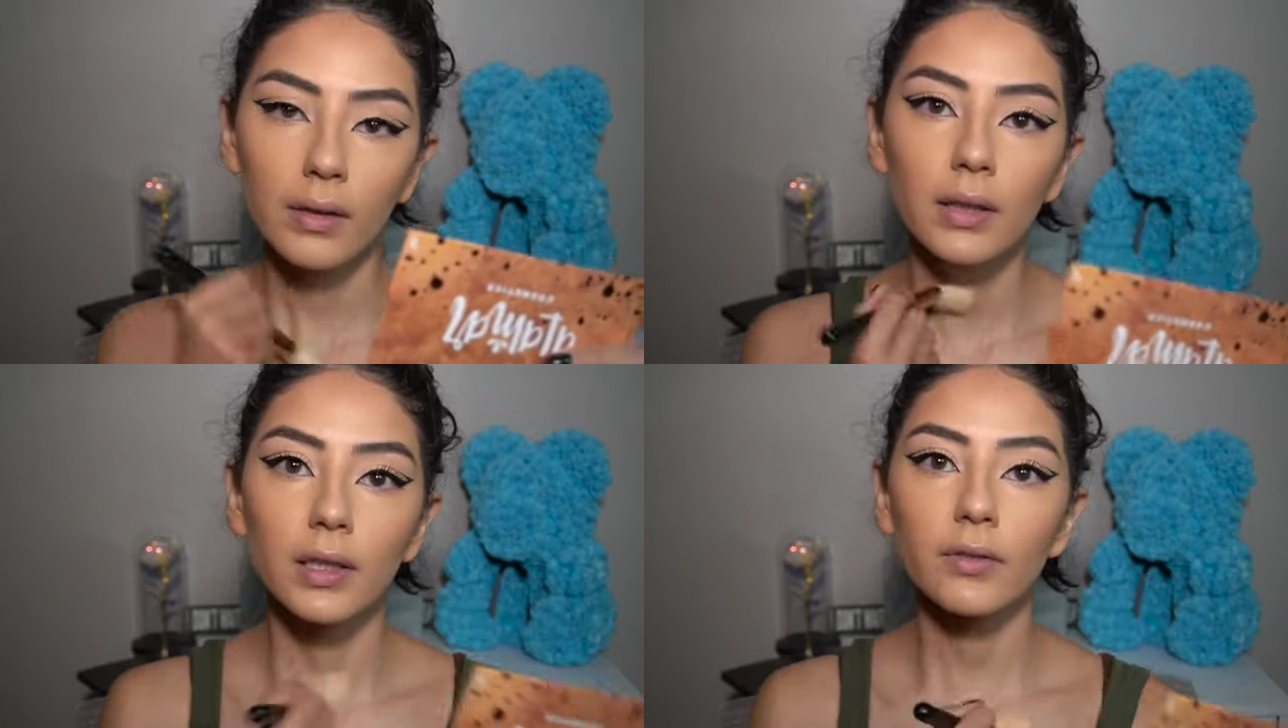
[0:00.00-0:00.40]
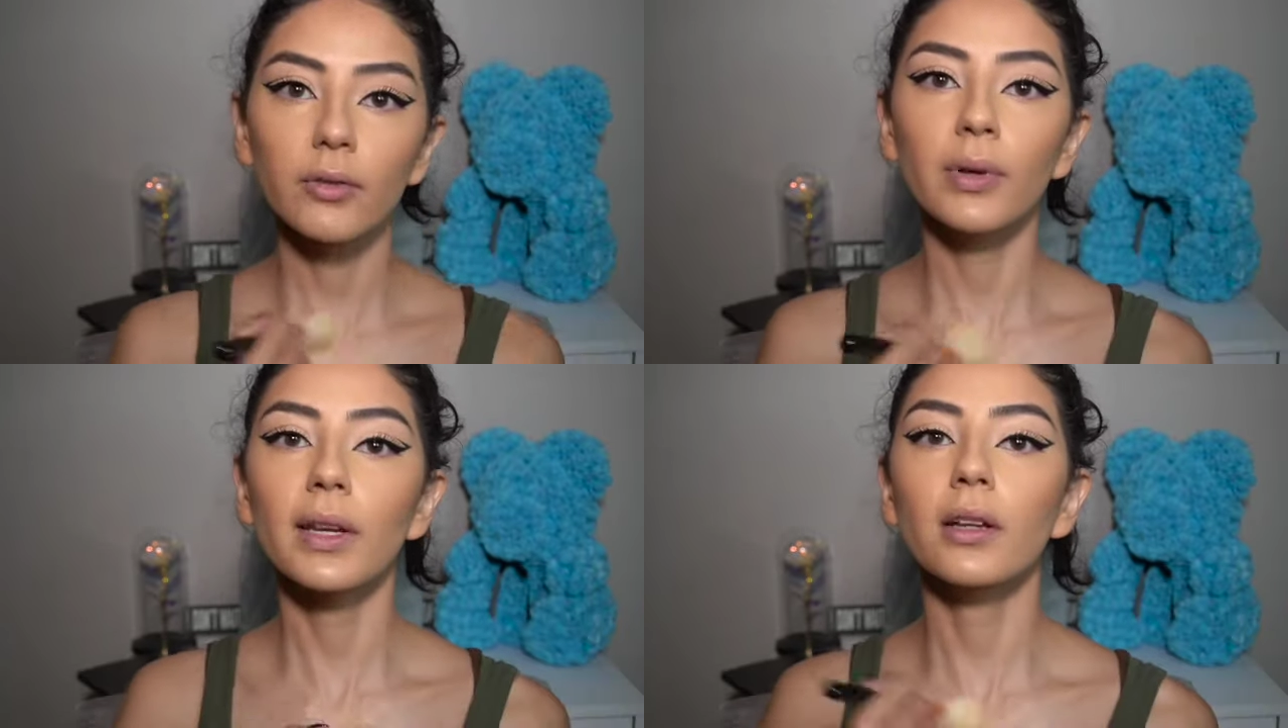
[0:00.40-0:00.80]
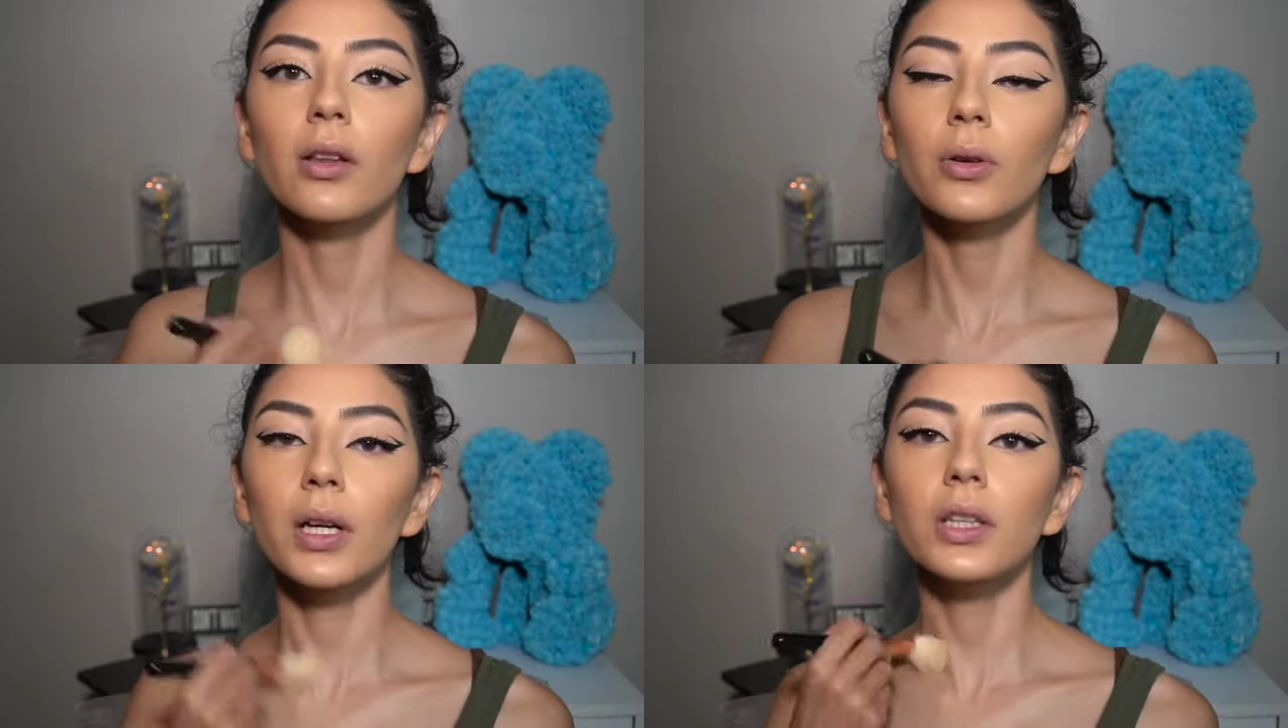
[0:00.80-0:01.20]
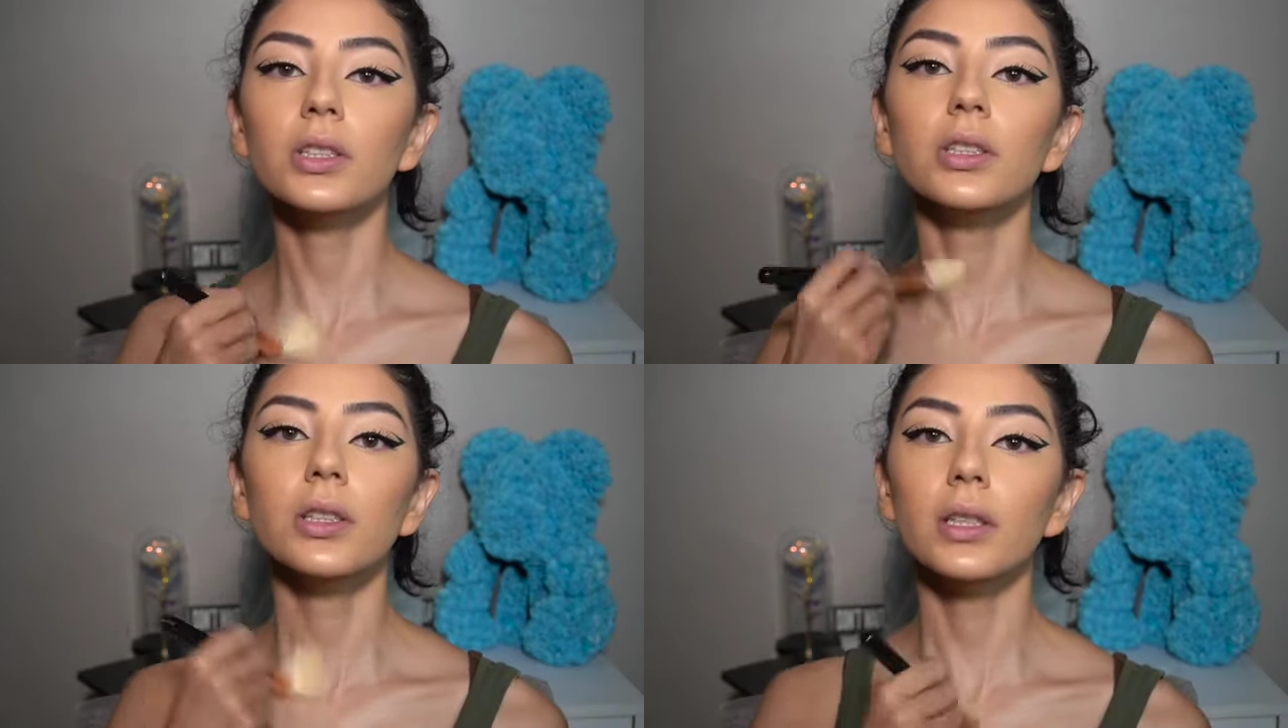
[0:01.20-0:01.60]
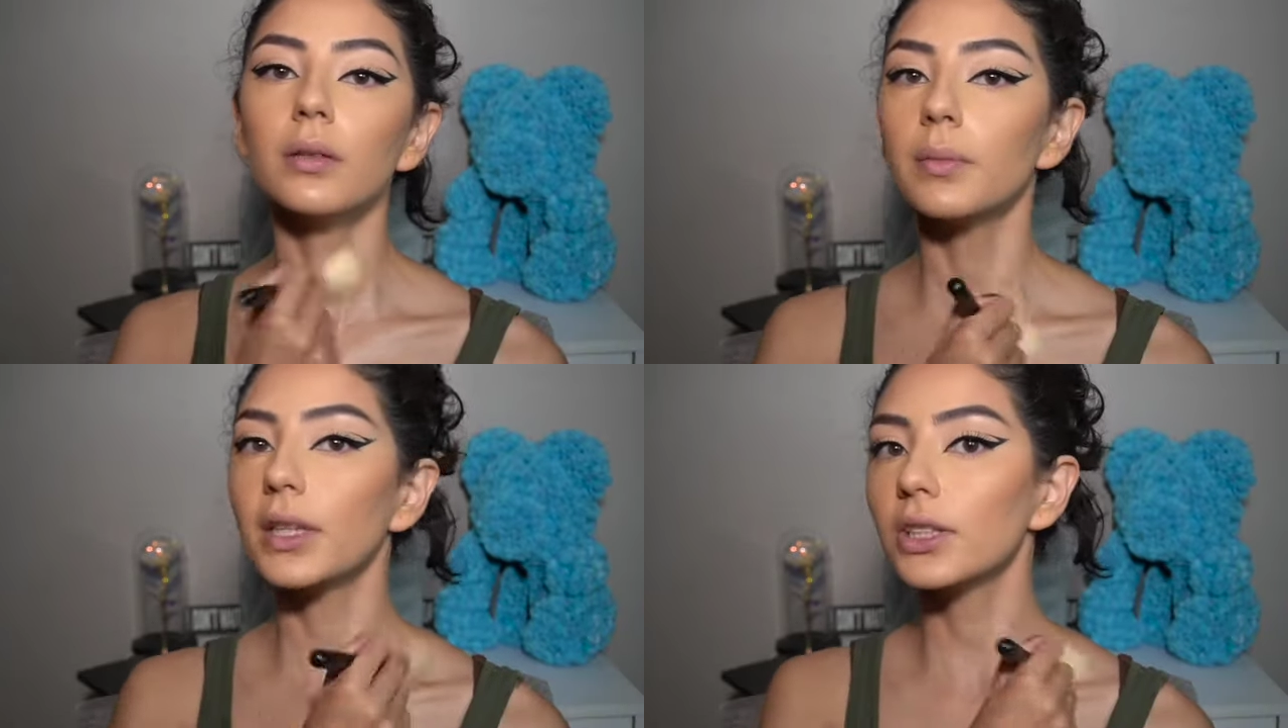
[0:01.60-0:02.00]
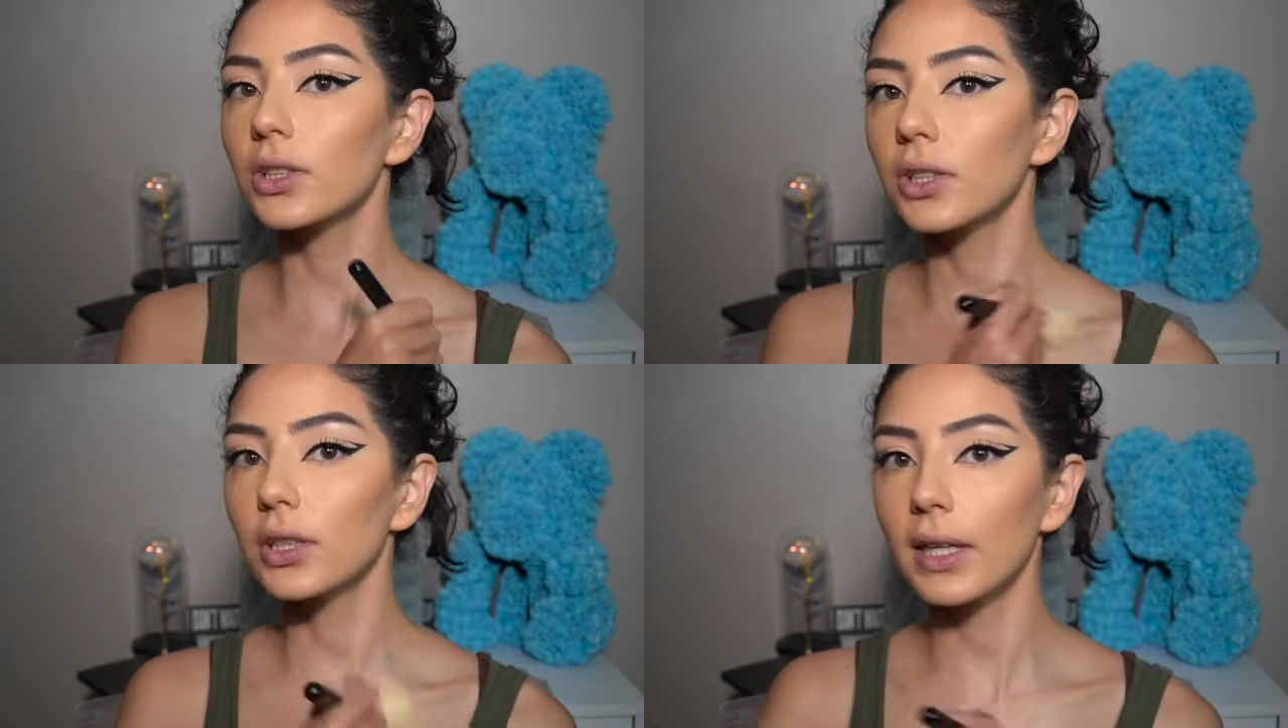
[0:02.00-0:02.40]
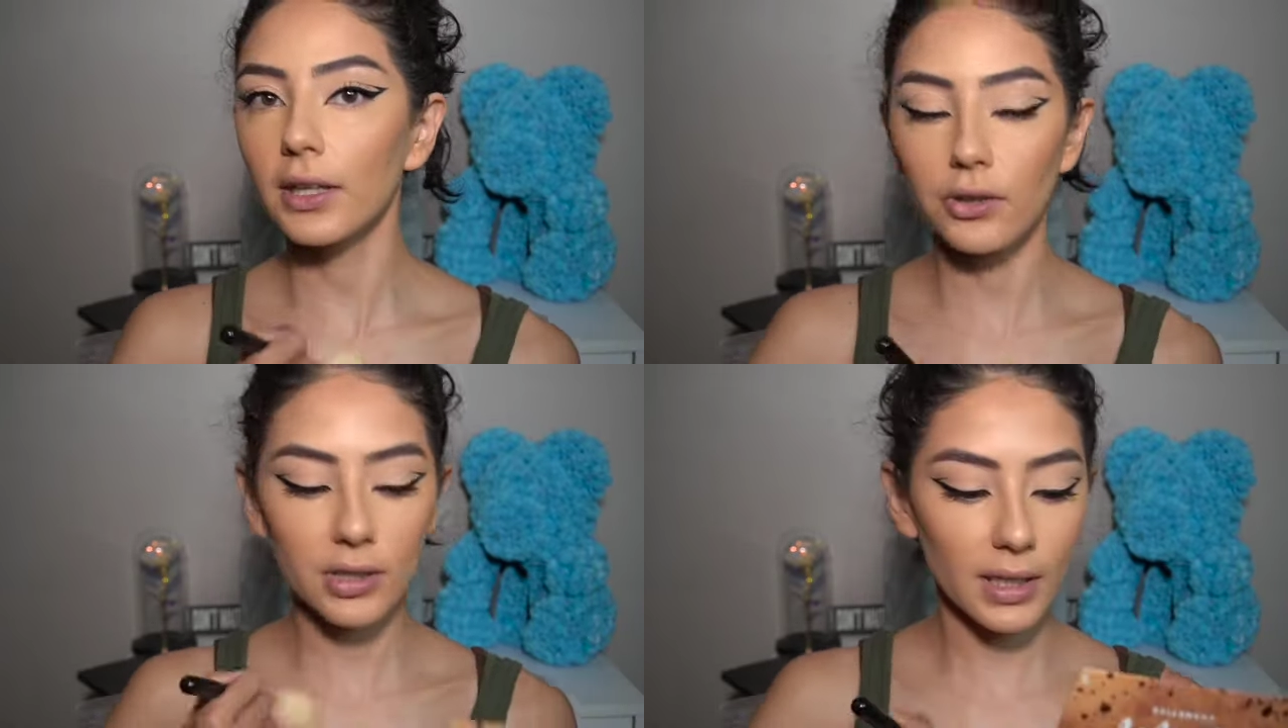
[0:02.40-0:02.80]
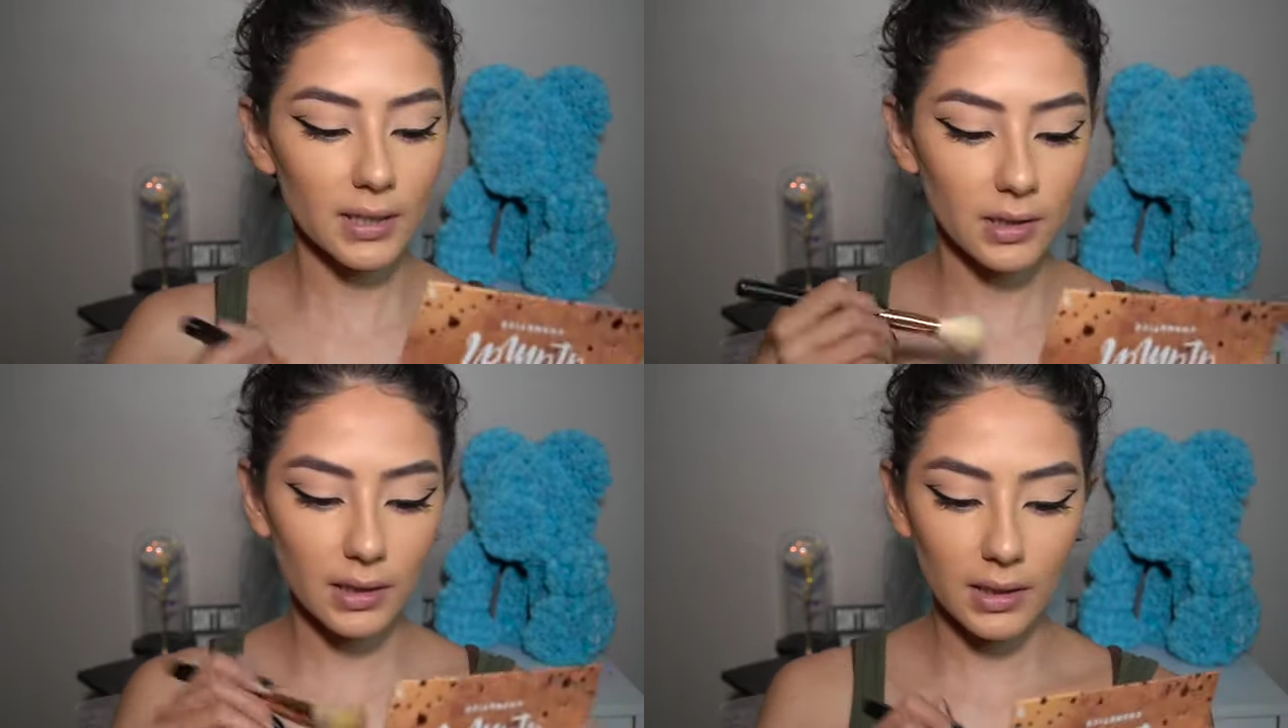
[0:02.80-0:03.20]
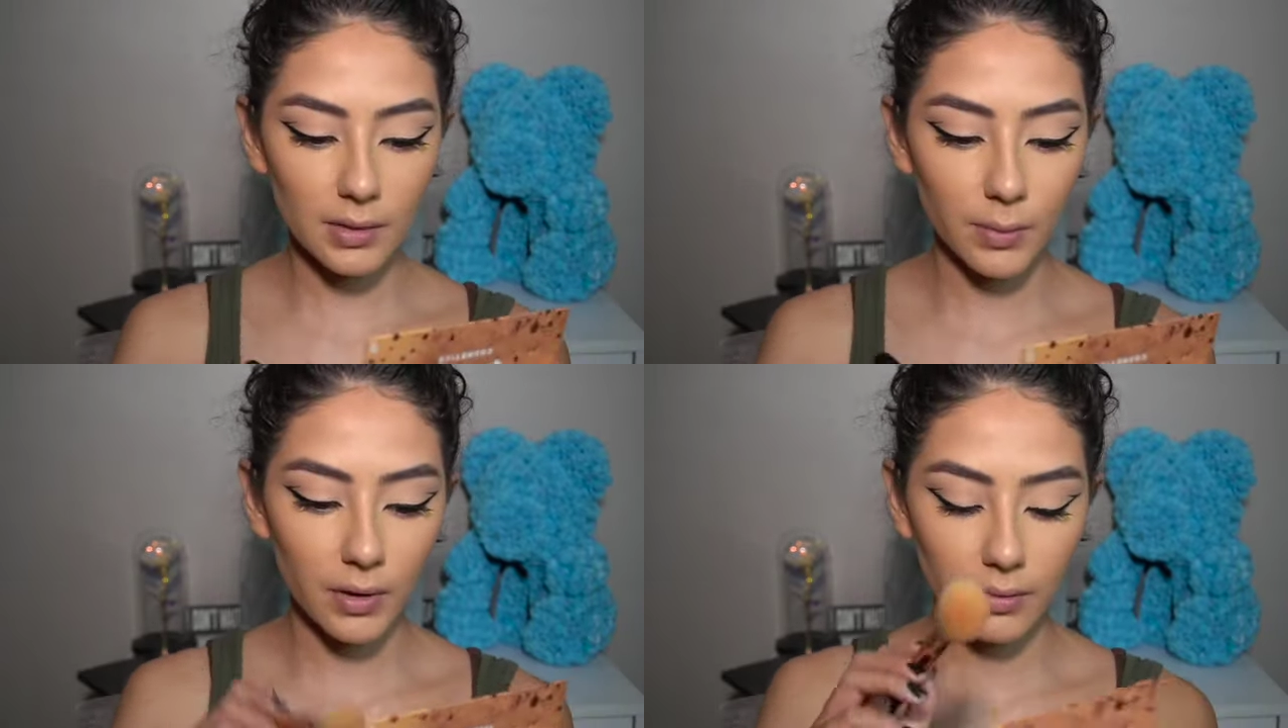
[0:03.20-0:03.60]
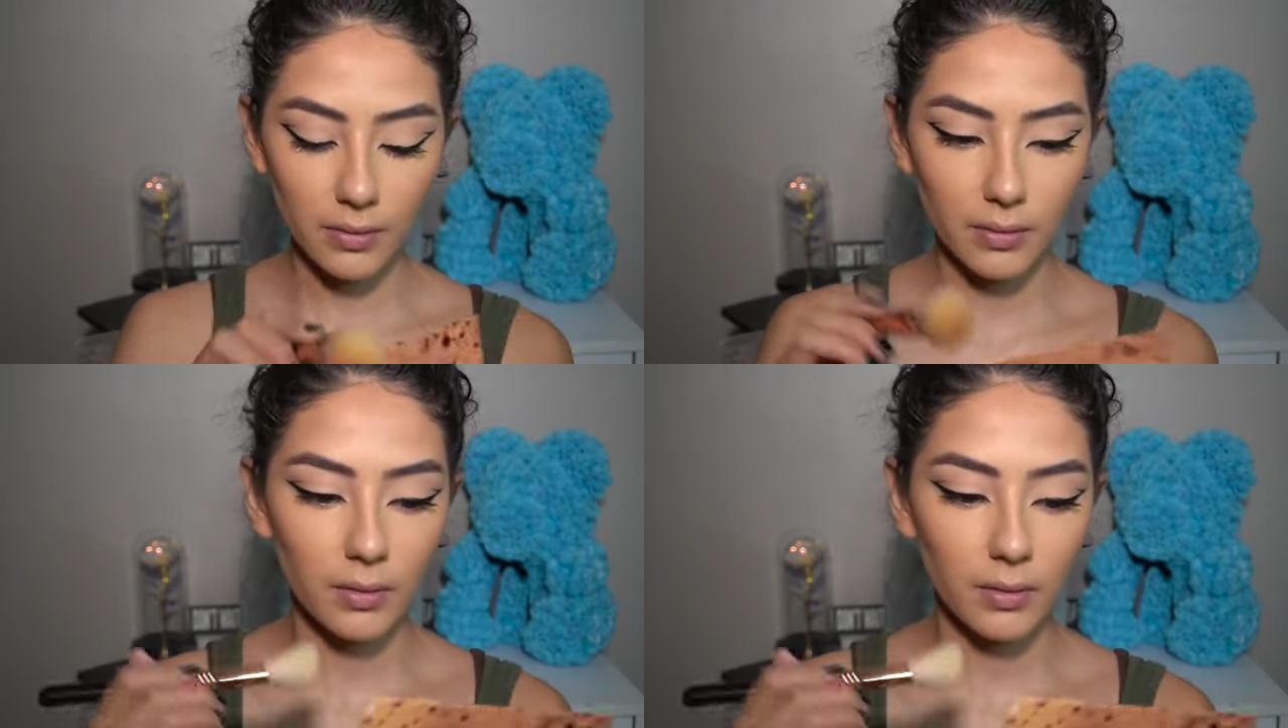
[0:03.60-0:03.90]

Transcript: And if you're wearing a low cut shirt, make sure you get your chest as well.